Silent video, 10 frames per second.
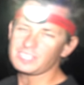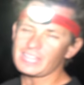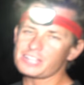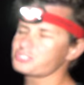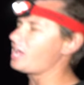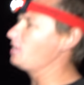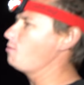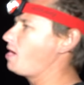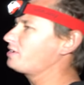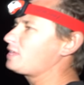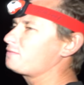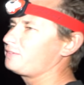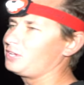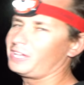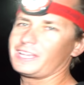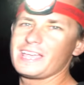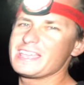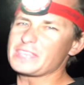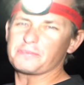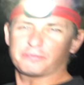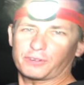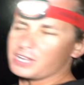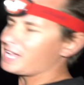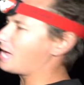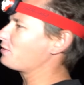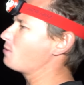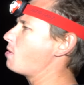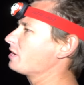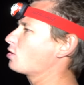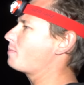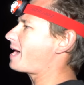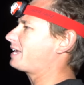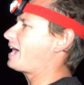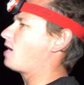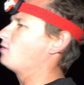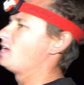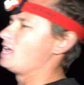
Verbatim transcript: see that shallow water, they feel it, they freak out, they want to go back out.